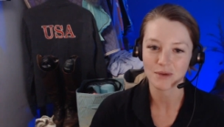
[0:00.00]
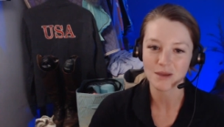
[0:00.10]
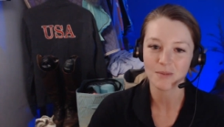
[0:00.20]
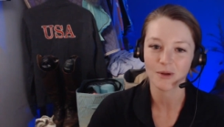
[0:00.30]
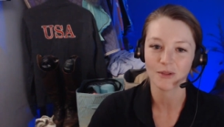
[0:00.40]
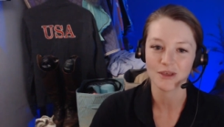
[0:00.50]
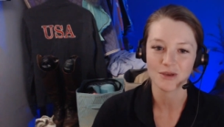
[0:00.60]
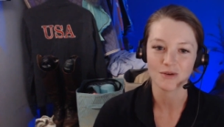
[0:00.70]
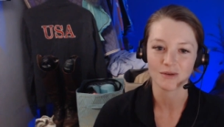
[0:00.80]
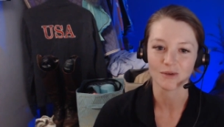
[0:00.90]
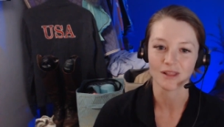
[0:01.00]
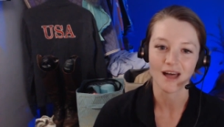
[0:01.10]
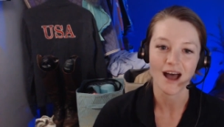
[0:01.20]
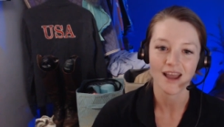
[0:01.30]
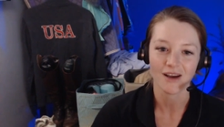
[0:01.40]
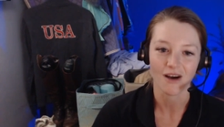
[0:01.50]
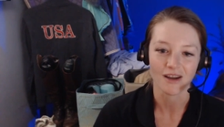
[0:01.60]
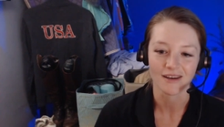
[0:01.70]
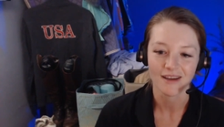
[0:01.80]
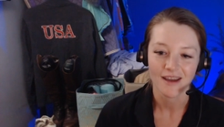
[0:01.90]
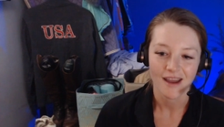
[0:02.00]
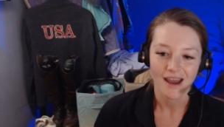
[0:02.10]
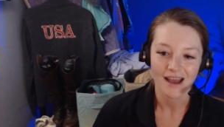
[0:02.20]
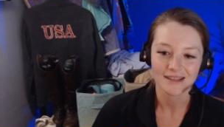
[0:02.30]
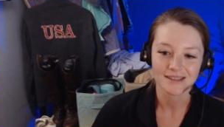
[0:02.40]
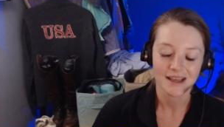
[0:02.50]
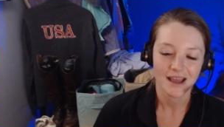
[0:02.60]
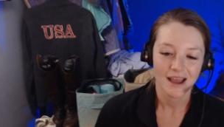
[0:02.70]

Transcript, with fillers: people that yeah. you can rely on as is